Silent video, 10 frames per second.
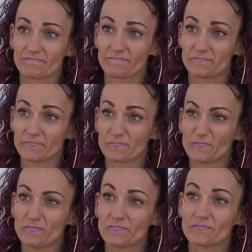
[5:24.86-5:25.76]
uh, in
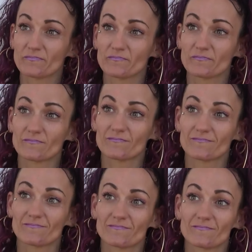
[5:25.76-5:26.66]
your life look like? A
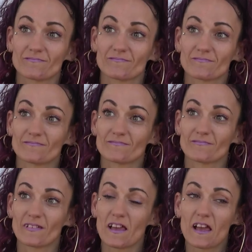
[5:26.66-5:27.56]
typical day?
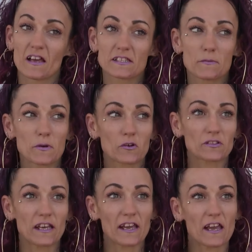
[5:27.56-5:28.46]
Typical
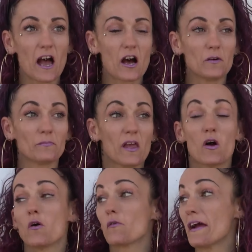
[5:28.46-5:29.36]
day. Um,
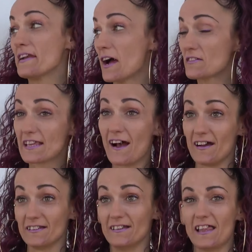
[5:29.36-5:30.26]
well, right now it's
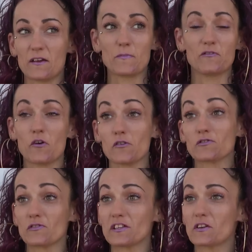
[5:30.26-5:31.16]
hot. Like before, it
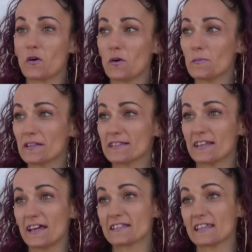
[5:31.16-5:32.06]
was really cold, but
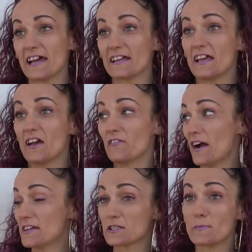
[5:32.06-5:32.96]
today it's like
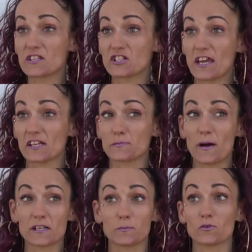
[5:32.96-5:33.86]
find as much shade as
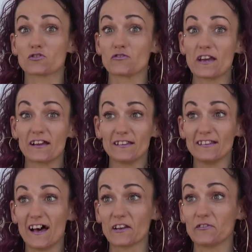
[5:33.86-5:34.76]
possible, drink a
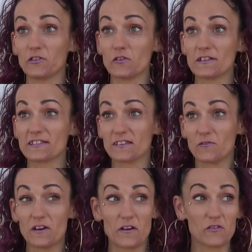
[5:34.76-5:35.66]
lot of fluids
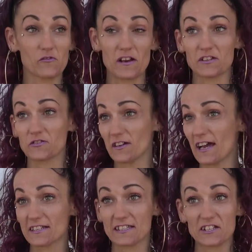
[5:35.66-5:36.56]
whenever you run into a
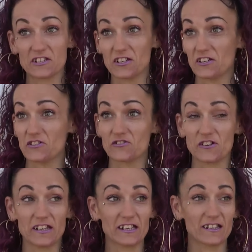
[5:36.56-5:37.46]
gas station, get a
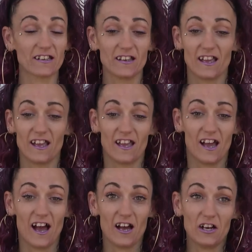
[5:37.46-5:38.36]
drink,
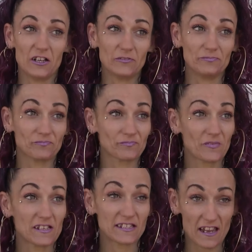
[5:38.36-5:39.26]
um,
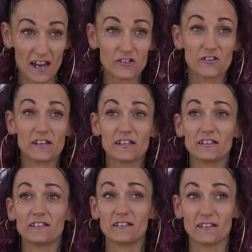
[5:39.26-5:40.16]
stay hydrated,